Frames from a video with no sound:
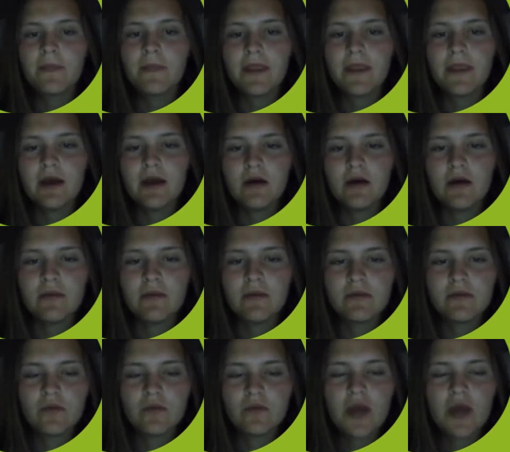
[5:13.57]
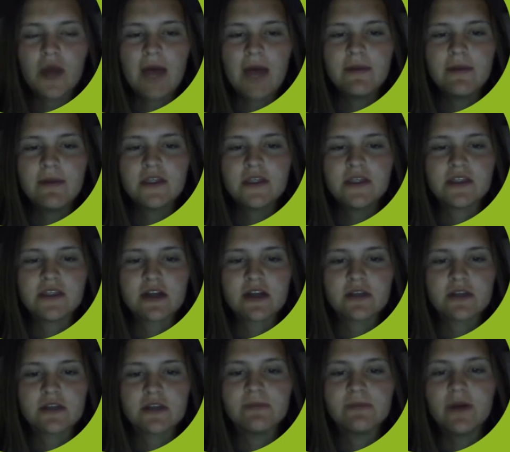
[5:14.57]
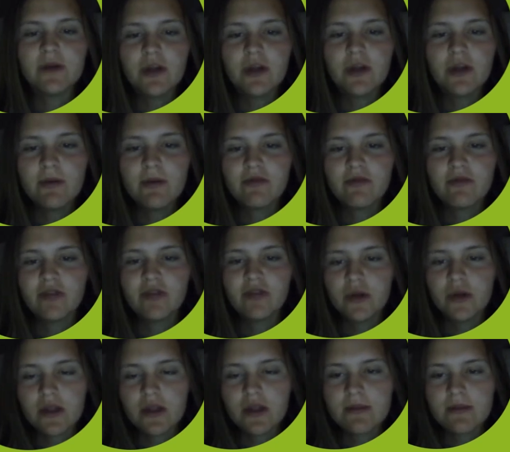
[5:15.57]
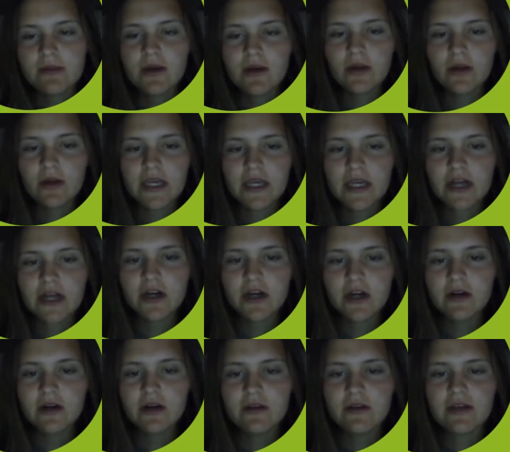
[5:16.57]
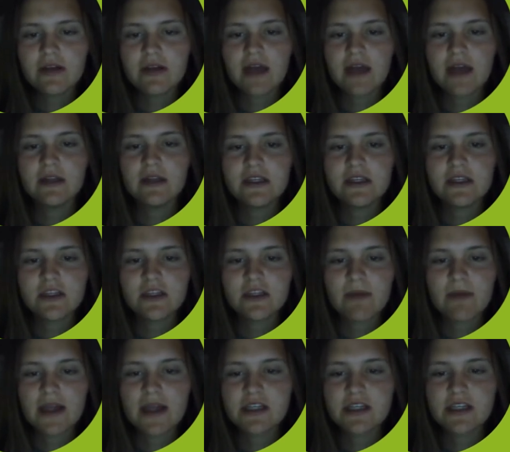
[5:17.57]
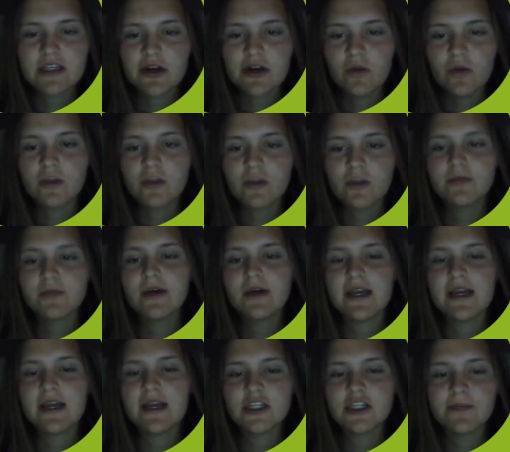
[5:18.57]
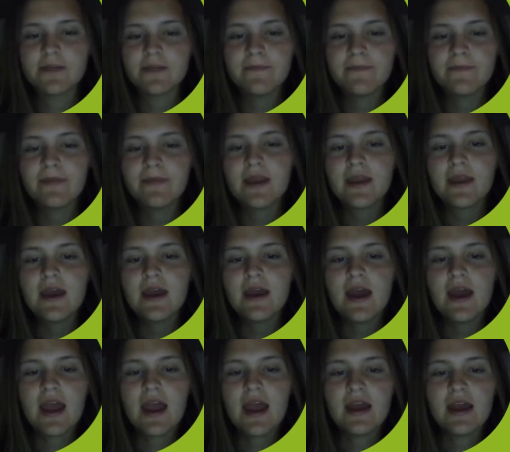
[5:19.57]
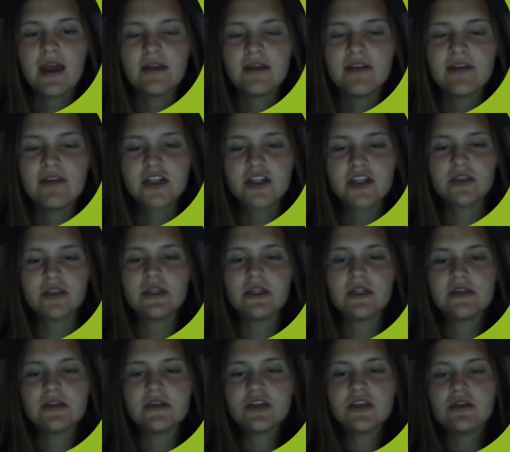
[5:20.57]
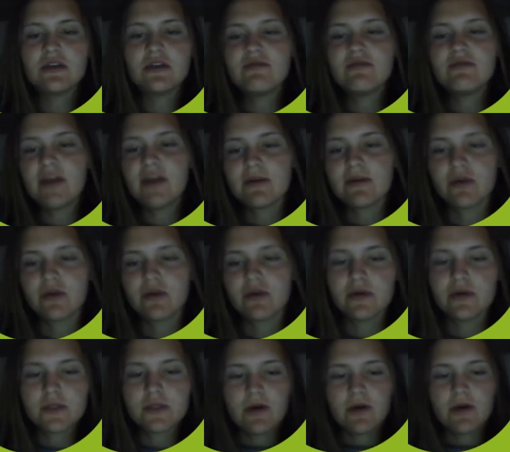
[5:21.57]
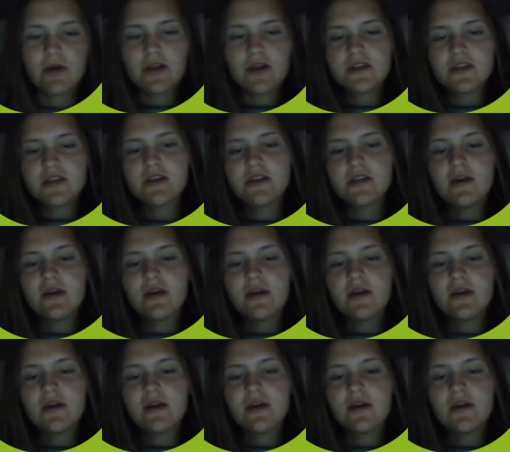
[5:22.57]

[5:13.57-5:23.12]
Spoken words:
What happens is there's a buildup of fluid in the middle ear that leads to bacterial multiplication and eventually leads to the inflammatory response.